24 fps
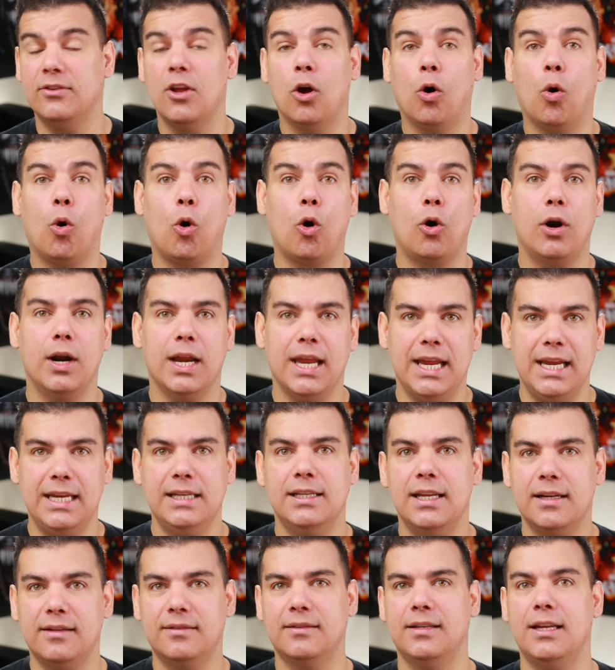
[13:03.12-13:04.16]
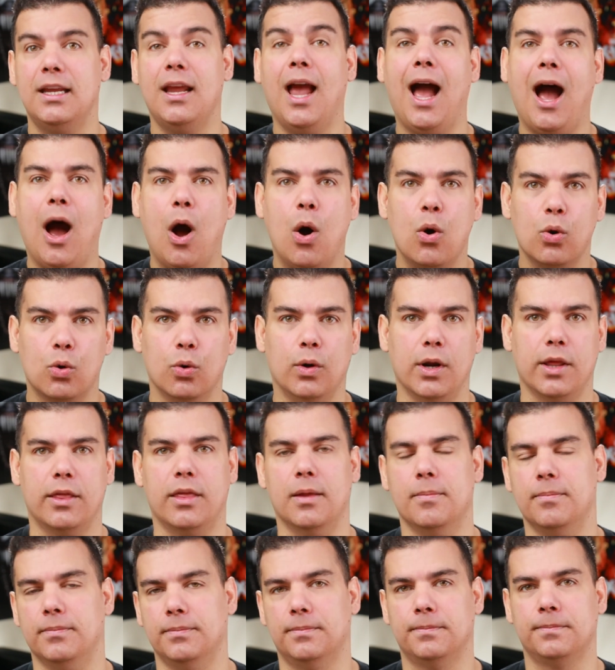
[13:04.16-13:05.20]
or indexing algorithm.
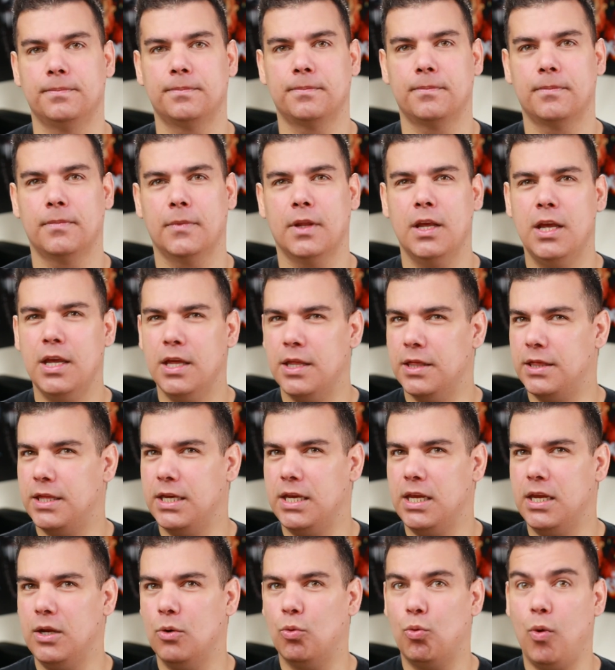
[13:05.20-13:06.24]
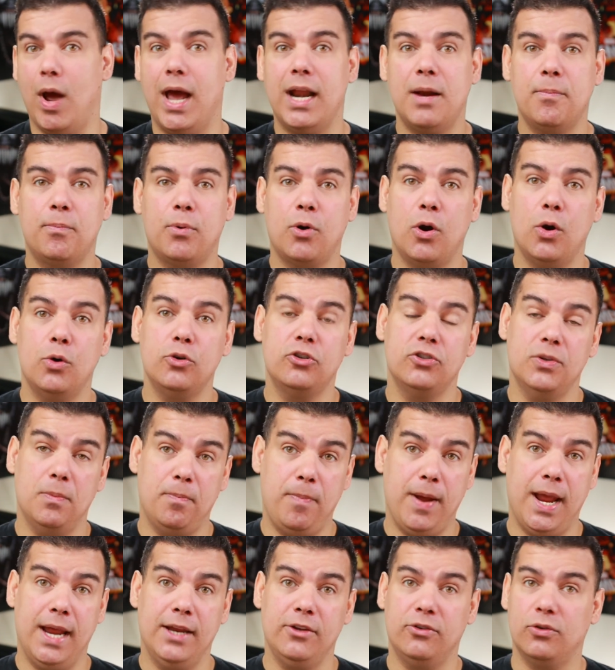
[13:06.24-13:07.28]
The right approach
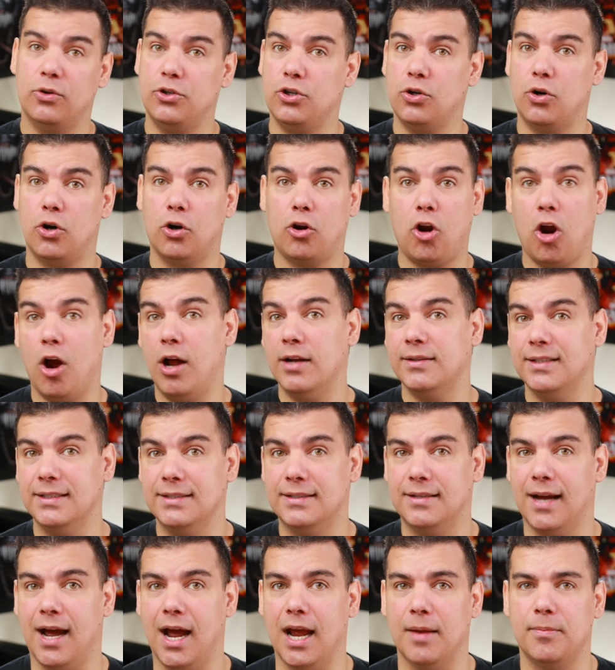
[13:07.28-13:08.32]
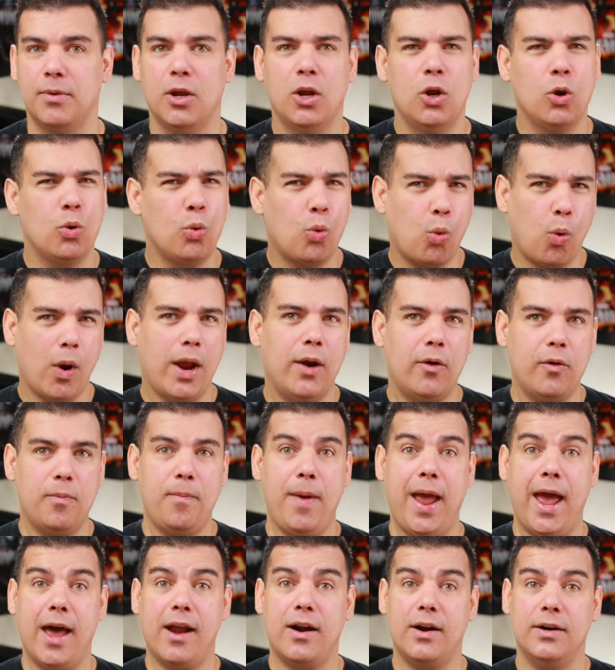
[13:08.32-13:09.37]
depends on your content type, query
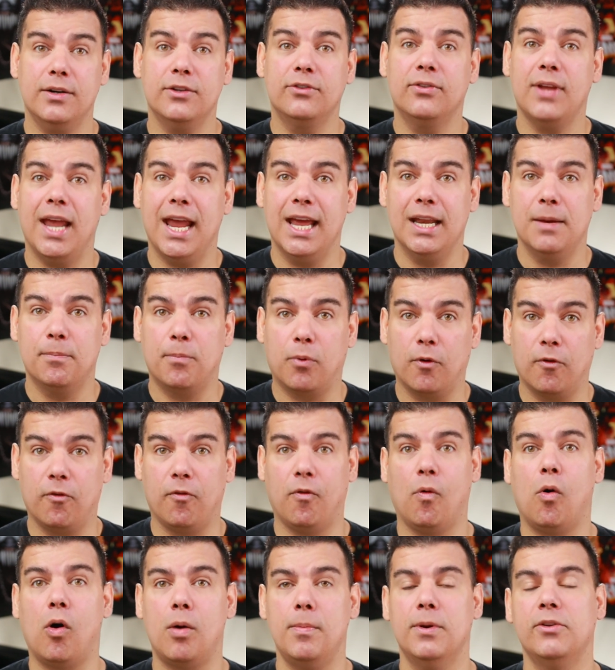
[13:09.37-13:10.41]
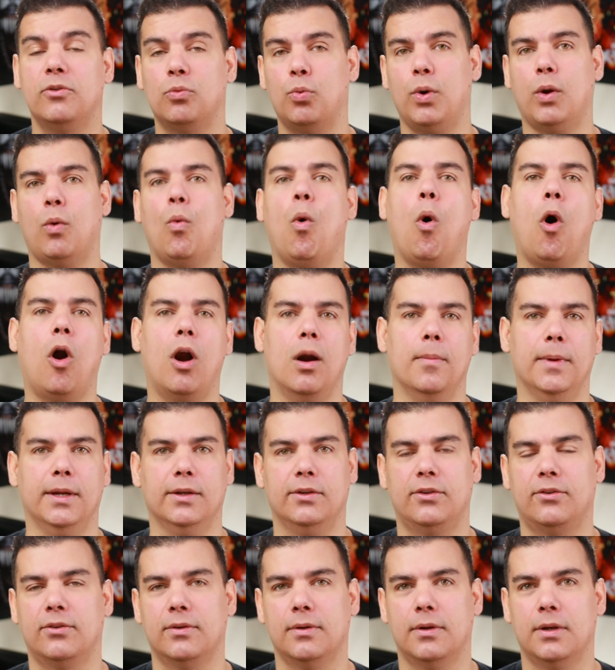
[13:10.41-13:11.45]
patterns, and performance requirements.
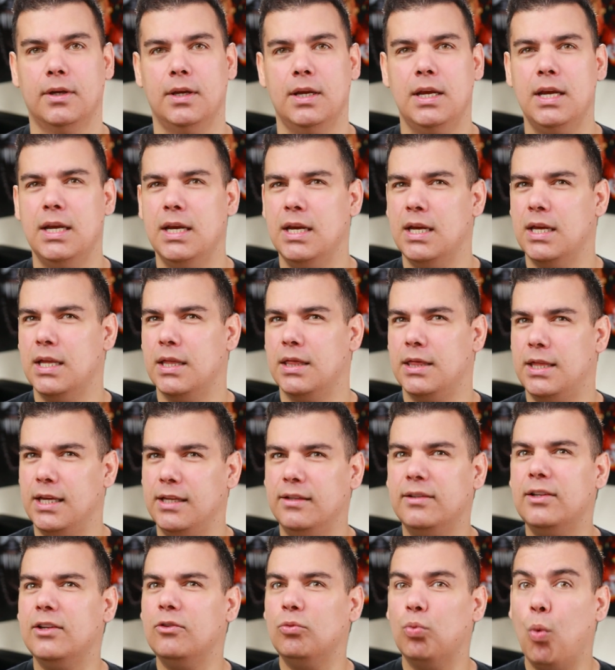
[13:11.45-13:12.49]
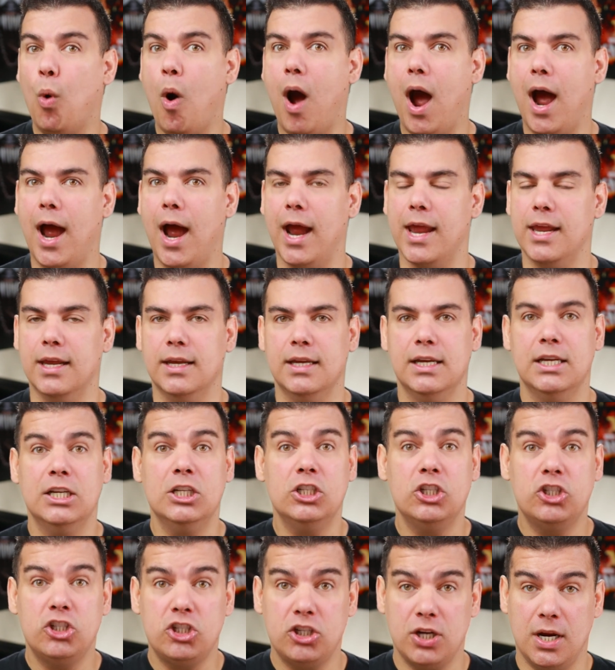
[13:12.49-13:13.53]
This is why
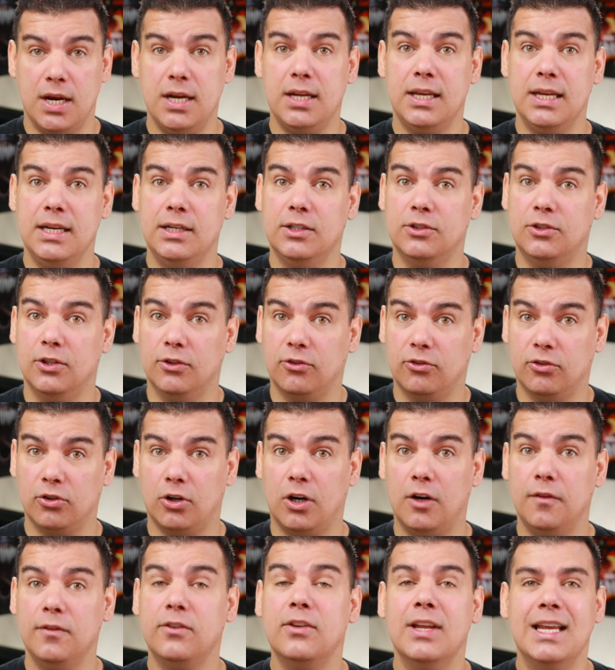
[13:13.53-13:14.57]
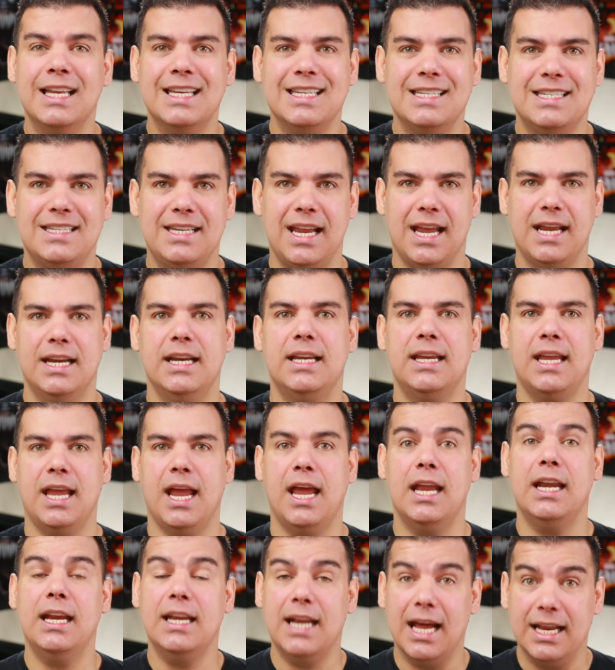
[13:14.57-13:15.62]
chunking deserves
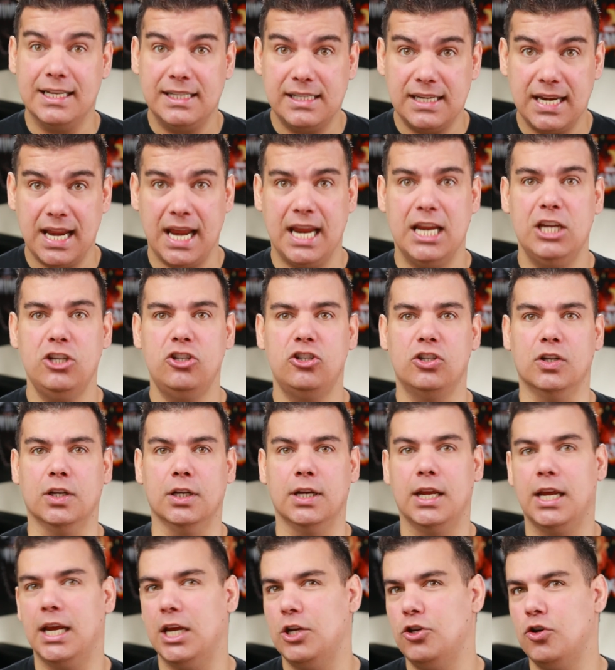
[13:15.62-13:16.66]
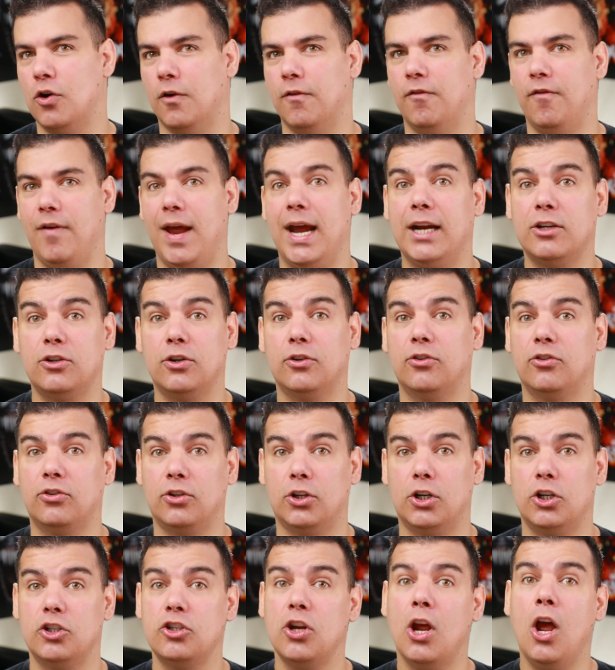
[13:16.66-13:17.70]
dedicated attention in your vector
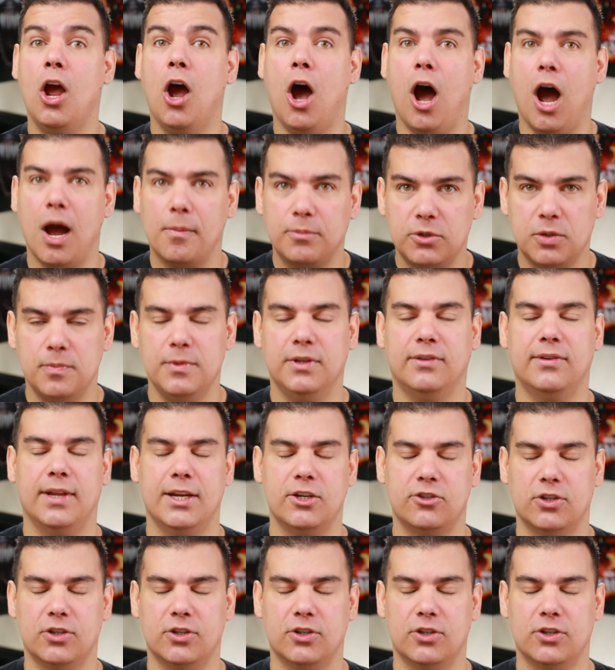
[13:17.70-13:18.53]
search optimization